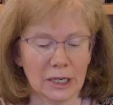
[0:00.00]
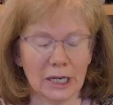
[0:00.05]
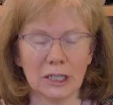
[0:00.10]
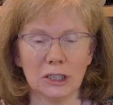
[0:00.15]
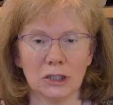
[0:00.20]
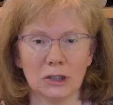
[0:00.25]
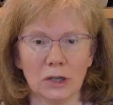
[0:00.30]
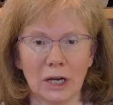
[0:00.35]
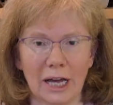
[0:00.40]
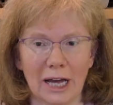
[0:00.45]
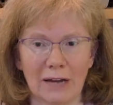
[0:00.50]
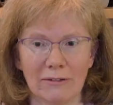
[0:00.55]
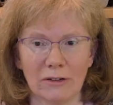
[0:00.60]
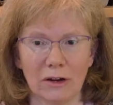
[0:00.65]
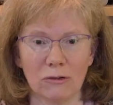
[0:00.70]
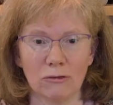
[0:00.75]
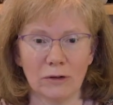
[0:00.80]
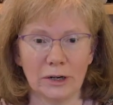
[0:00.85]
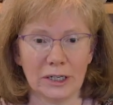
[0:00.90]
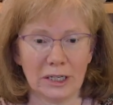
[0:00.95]
and you'll have
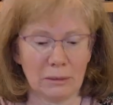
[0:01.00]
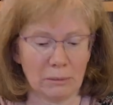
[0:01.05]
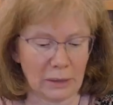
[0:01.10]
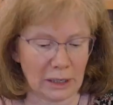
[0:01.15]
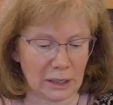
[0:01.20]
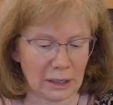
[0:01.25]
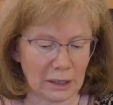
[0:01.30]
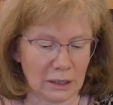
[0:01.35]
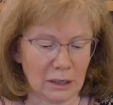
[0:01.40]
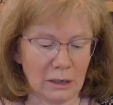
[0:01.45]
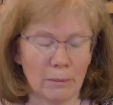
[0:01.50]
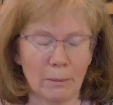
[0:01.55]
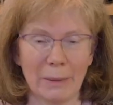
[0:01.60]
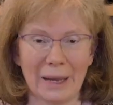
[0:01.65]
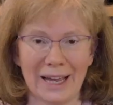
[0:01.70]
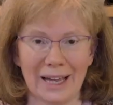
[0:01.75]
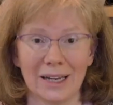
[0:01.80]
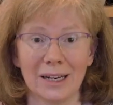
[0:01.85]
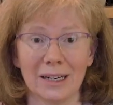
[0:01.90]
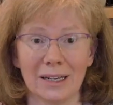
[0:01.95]
a ready-made
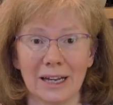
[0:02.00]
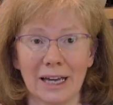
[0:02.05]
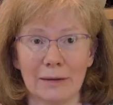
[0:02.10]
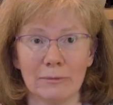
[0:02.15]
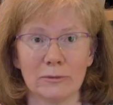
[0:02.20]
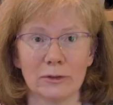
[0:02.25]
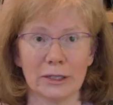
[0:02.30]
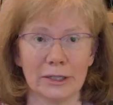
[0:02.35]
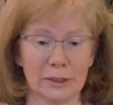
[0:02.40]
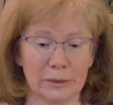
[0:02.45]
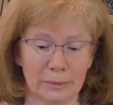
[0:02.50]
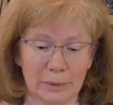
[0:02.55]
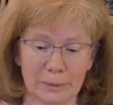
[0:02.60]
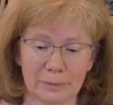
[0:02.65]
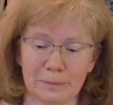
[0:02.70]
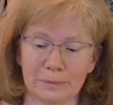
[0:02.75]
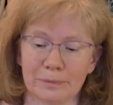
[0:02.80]
padded envelope.